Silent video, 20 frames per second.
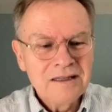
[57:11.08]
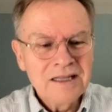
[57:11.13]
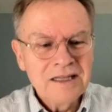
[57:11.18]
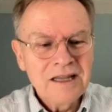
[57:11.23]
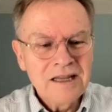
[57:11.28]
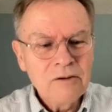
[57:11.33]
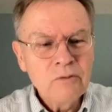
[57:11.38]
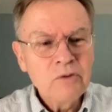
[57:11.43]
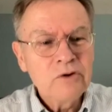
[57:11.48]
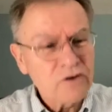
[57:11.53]

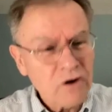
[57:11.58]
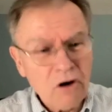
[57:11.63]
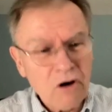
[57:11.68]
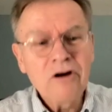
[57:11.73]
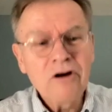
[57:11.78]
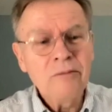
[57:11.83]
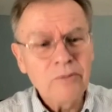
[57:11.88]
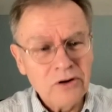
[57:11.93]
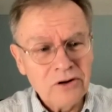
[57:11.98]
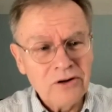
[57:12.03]
It was
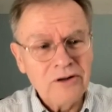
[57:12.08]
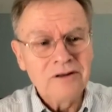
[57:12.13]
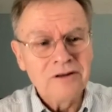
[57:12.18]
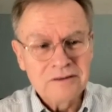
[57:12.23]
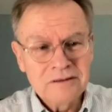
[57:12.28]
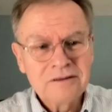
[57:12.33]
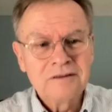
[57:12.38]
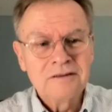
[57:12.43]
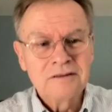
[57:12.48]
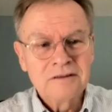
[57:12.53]
horrible.
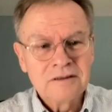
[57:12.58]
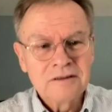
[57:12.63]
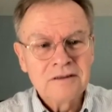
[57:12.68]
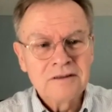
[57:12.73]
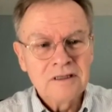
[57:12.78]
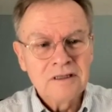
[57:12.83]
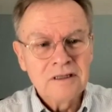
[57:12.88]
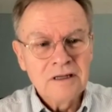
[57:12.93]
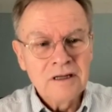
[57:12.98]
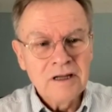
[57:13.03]

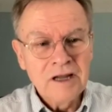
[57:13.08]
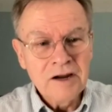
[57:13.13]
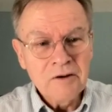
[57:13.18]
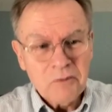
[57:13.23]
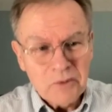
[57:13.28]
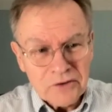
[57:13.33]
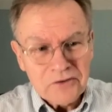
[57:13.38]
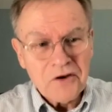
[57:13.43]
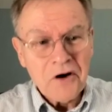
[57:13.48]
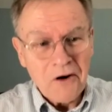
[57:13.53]
It
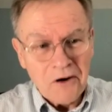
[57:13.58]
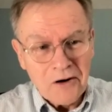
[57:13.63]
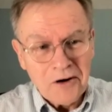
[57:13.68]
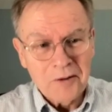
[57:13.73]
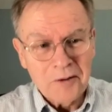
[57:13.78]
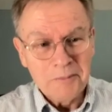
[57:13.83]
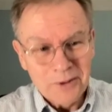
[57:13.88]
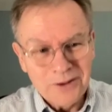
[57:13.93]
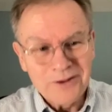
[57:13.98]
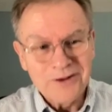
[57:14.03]
was
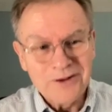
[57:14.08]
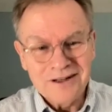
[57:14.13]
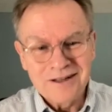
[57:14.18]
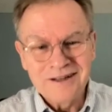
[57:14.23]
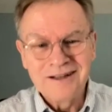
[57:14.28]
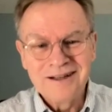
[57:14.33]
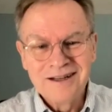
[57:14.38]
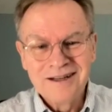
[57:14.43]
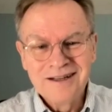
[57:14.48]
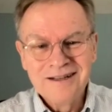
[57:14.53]
horrible.
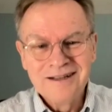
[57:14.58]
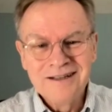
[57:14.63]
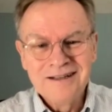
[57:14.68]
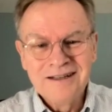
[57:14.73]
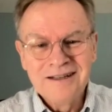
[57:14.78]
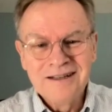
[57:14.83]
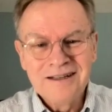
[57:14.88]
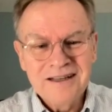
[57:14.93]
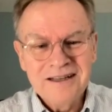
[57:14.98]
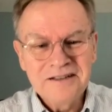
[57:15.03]

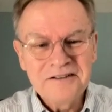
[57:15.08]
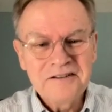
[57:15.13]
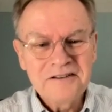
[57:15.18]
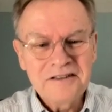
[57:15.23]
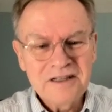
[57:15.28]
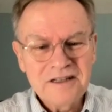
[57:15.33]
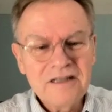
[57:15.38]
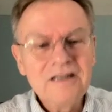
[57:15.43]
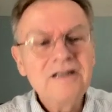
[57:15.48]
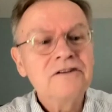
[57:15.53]
It
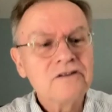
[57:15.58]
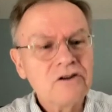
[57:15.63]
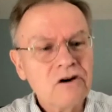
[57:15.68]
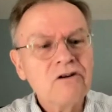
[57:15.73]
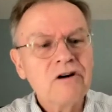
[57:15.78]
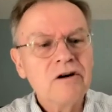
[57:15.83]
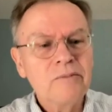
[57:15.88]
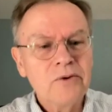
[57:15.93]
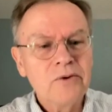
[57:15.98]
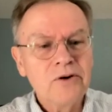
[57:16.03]
still is
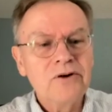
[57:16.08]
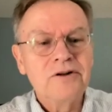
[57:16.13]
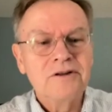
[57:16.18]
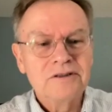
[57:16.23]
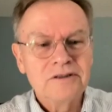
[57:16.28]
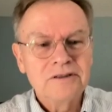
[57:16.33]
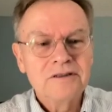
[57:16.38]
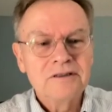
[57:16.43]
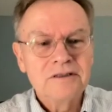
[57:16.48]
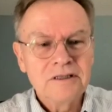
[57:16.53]
horrible
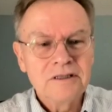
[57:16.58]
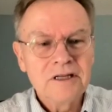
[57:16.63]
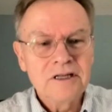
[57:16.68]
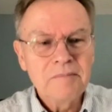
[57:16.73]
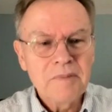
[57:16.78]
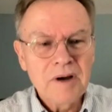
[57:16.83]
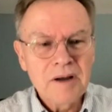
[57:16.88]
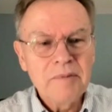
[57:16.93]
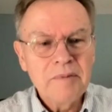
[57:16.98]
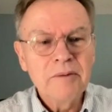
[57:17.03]
in
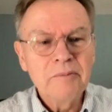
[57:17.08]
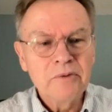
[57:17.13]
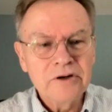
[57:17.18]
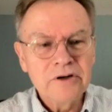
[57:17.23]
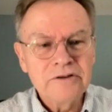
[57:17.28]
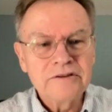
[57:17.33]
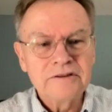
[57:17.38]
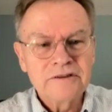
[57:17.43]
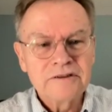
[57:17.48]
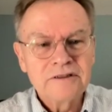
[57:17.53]
my
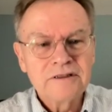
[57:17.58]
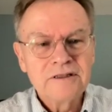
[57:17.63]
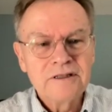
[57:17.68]
memories.